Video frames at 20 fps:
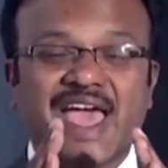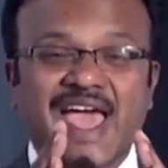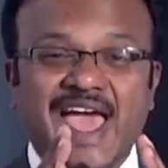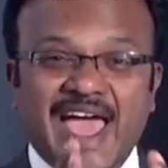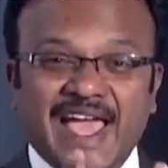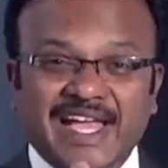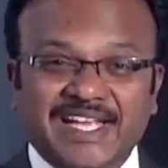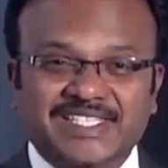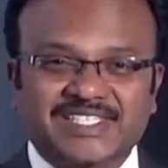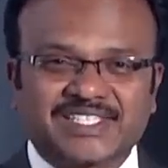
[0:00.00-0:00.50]

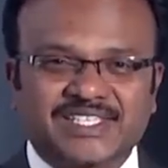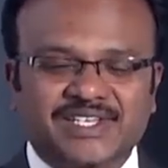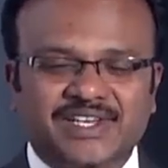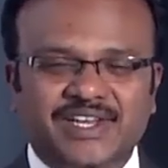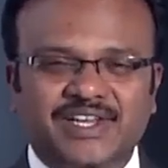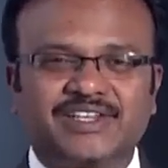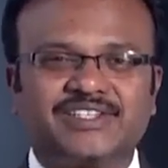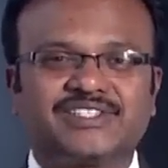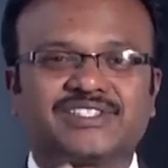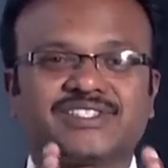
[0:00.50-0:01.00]

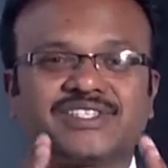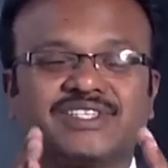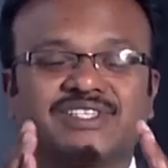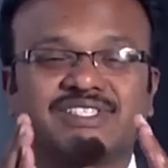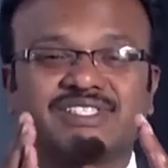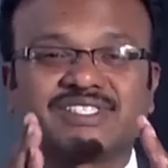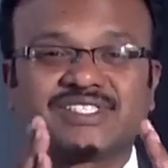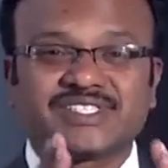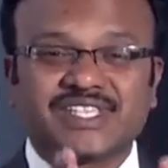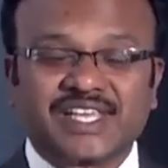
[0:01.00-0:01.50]
accidents,
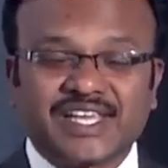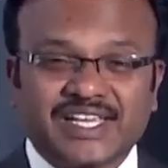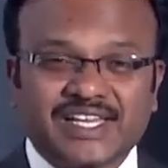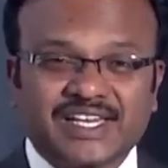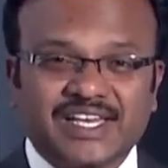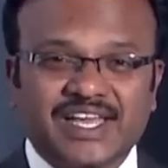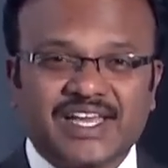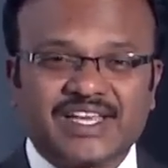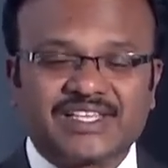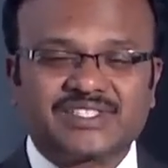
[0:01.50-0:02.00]

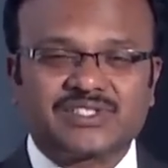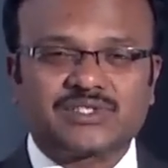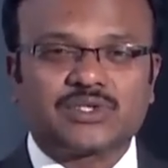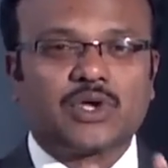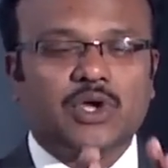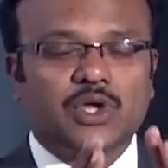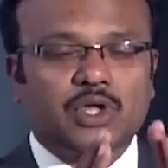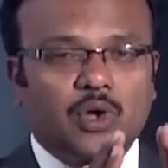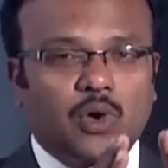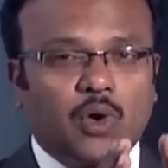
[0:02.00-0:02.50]
sickness,
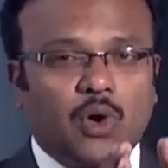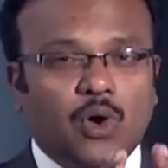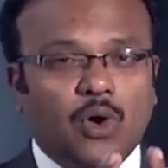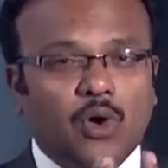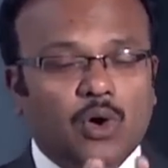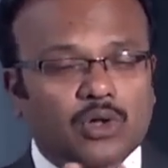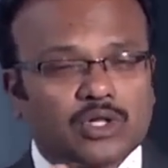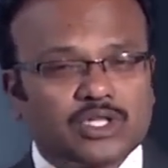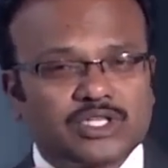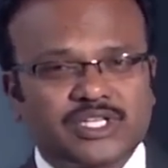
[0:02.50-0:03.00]

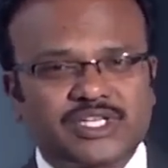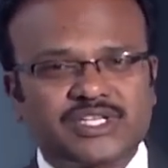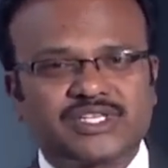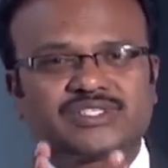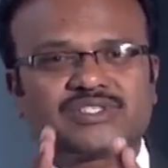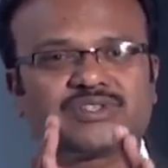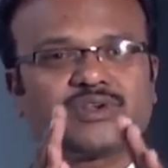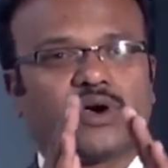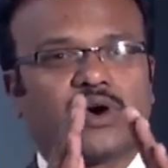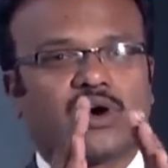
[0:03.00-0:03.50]
all
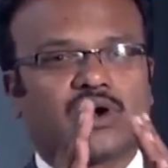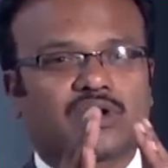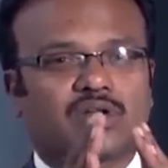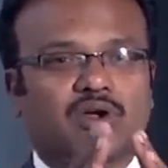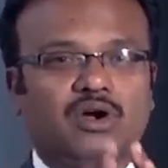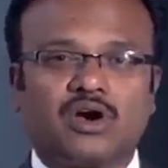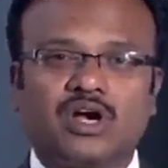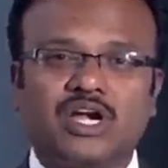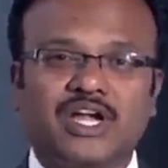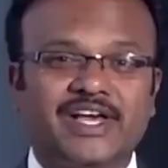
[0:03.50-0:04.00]
these are
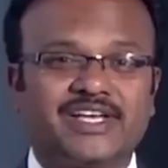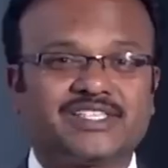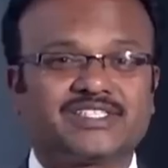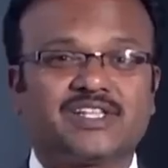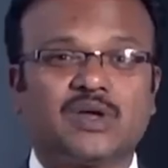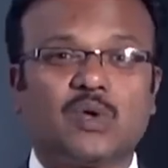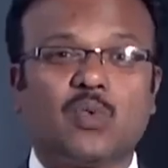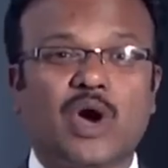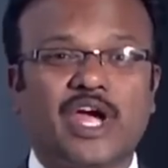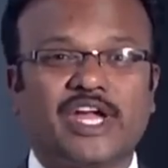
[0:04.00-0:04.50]
called as
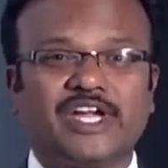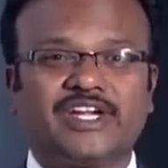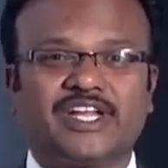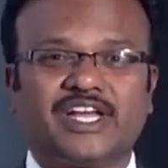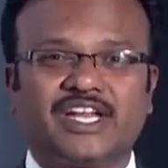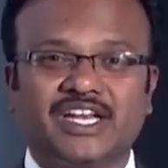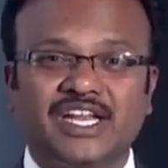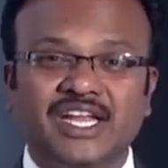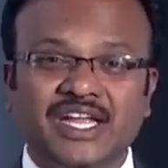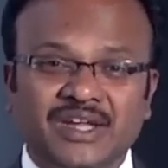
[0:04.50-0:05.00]
the
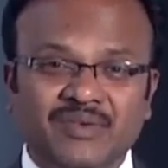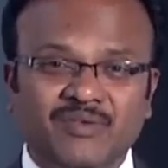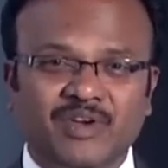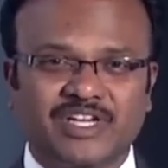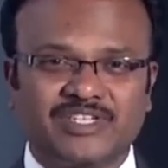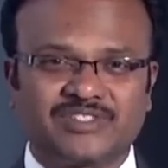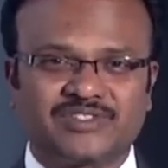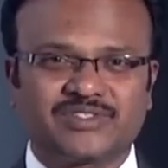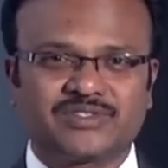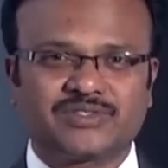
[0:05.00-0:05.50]
vital
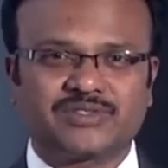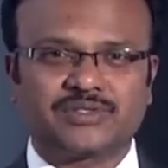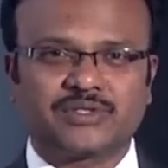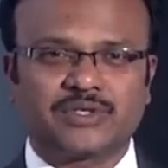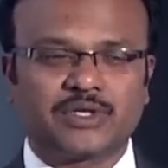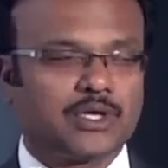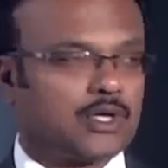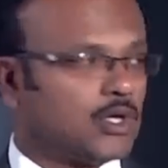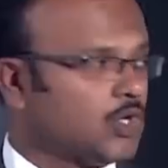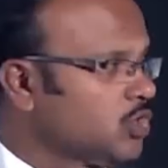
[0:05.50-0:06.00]
events.
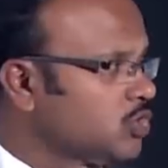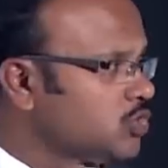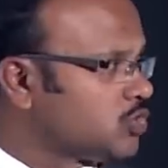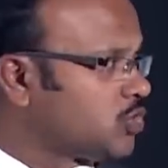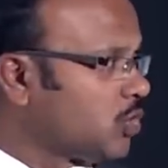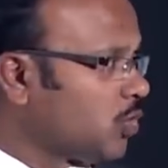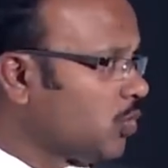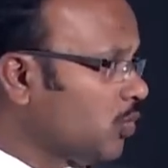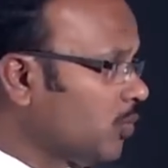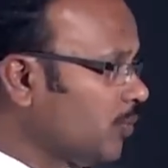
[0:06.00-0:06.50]

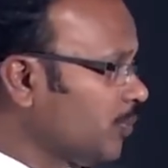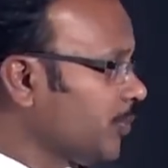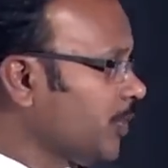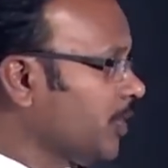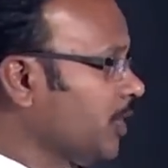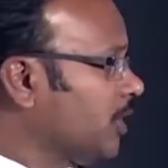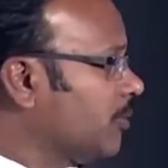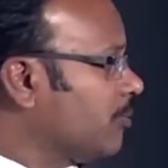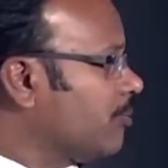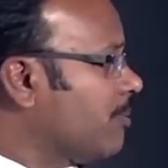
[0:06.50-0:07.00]
So,
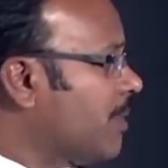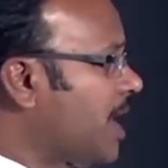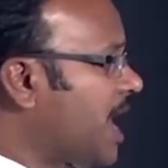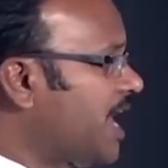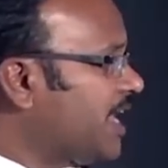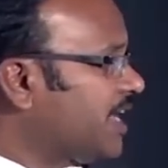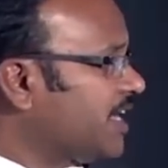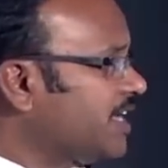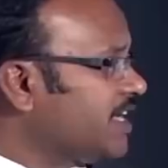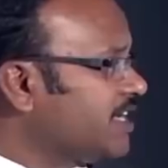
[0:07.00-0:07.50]

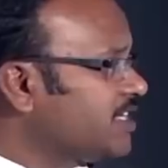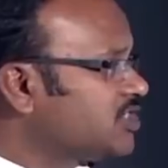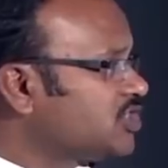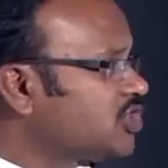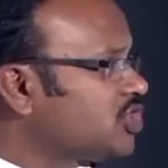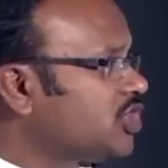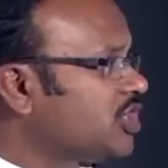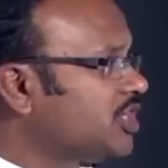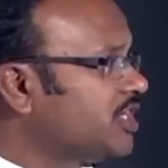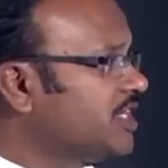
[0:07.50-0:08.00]

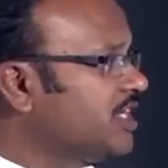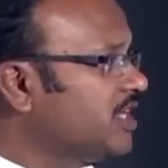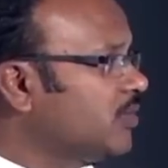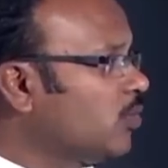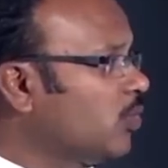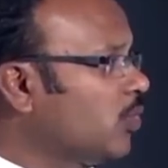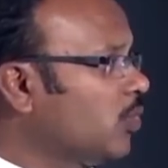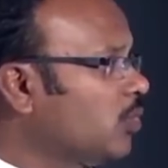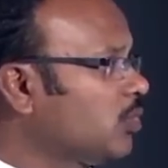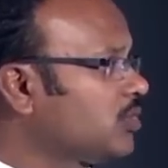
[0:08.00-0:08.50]
marriage,
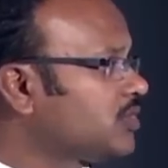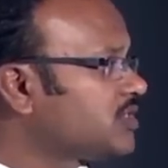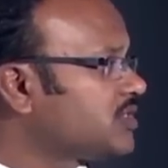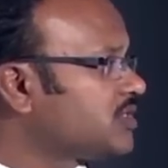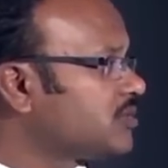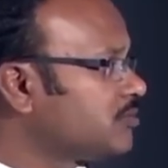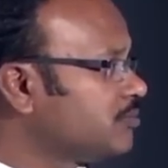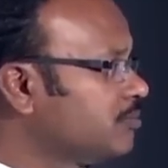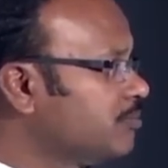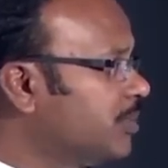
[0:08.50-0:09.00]

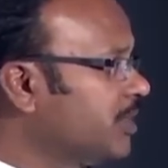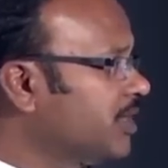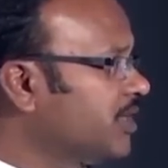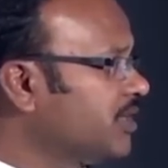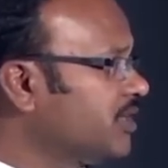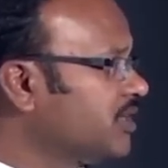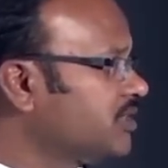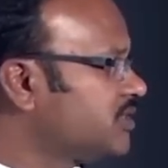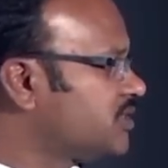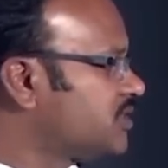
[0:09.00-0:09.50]
divorce,
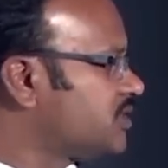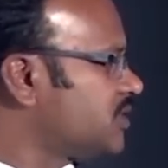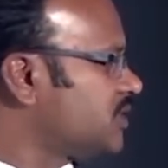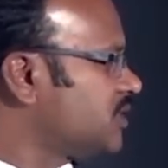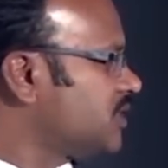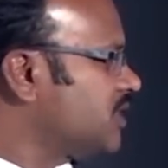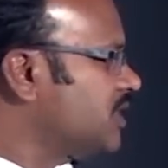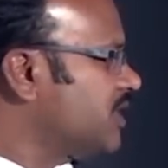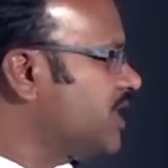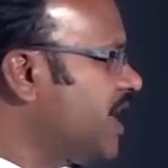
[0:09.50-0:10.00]
births,
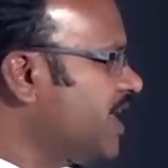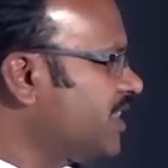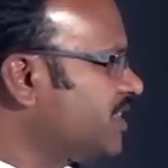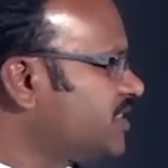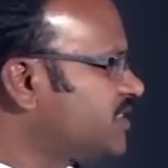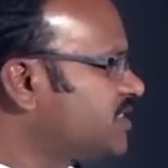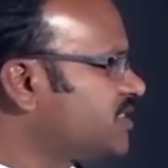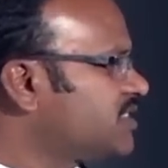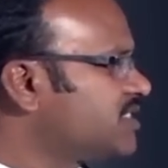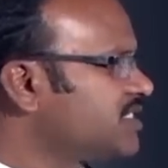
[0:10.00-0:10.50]

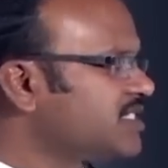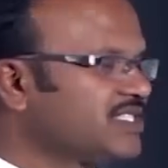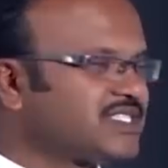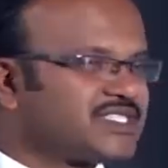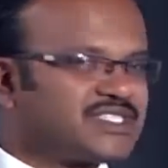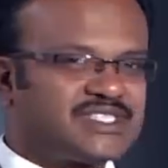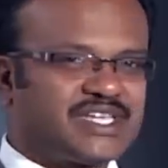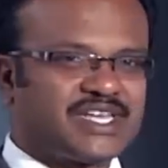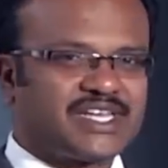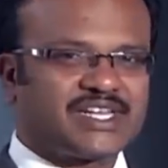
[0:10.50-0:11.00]
deaths,
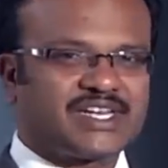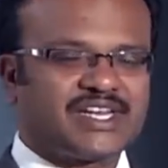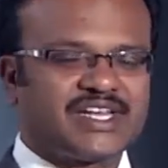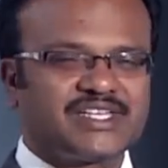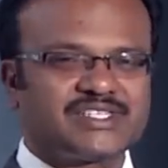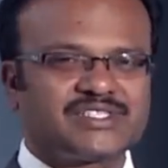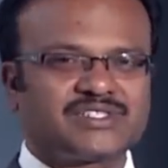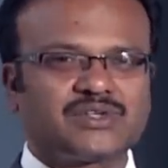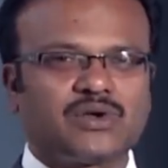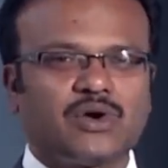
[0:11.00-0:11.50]

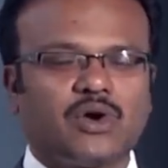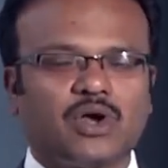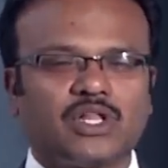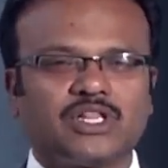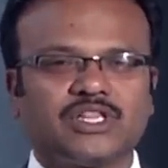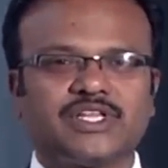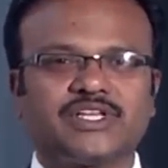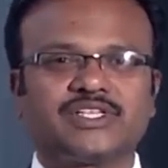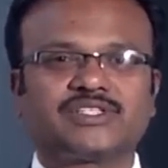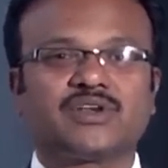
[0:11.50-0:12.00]
sickness, all
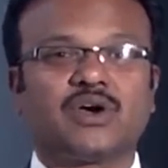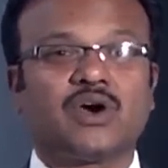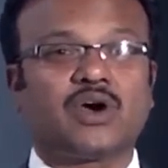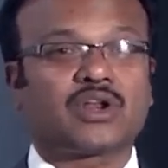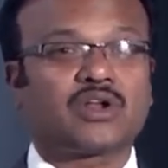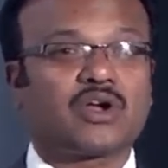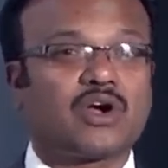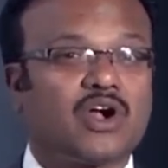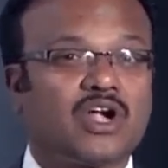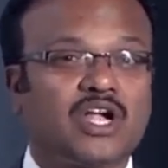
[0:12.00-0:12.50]
these are
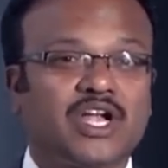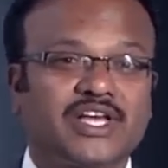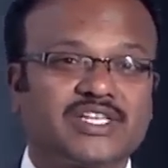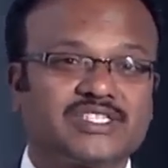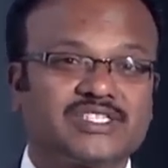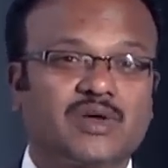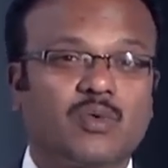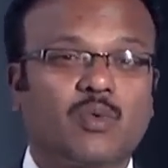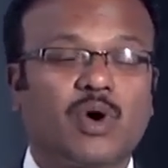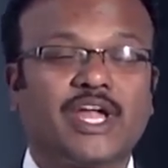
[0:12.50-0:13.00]
called as
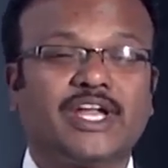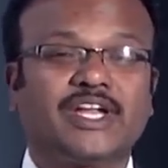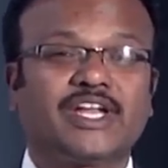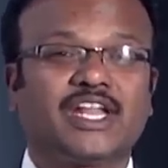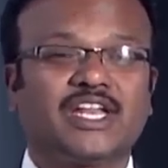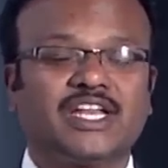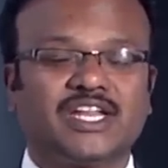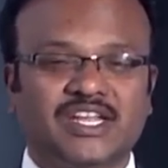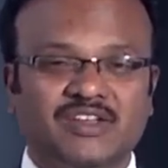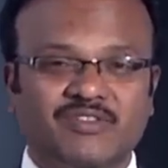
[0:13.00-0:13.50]
the
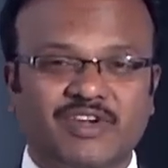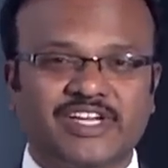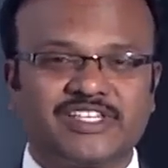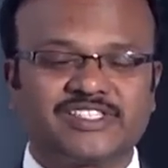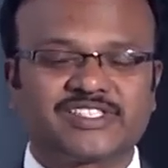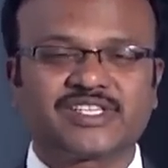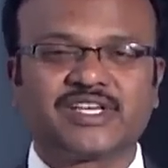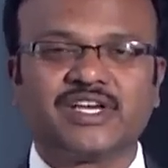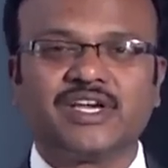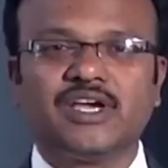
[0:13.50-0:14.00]
vital
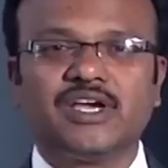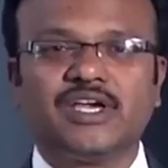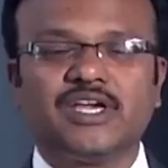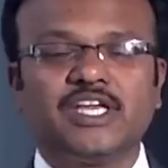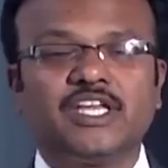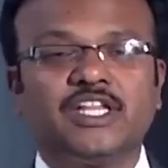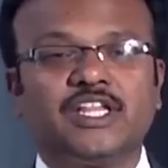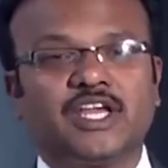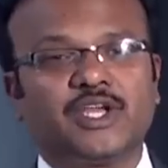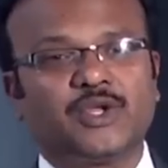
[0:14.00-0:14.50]
events
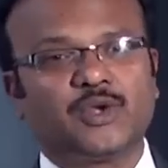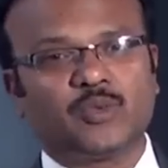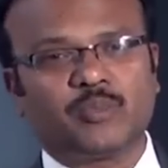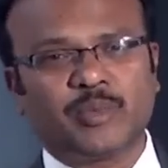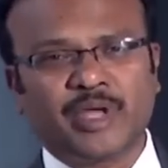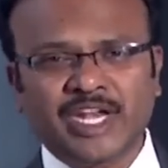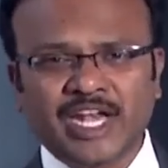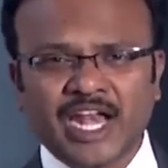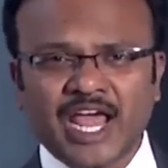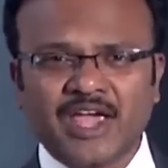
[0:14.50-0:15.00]
in the
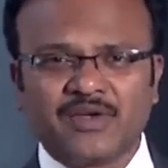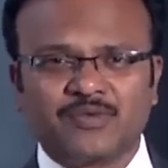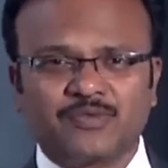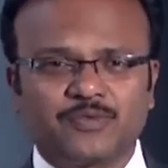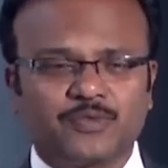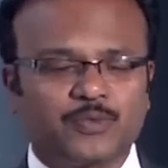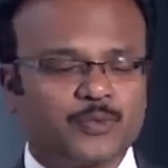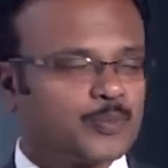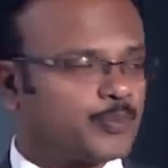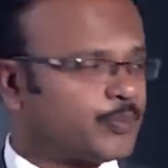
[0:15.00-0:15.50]
human life.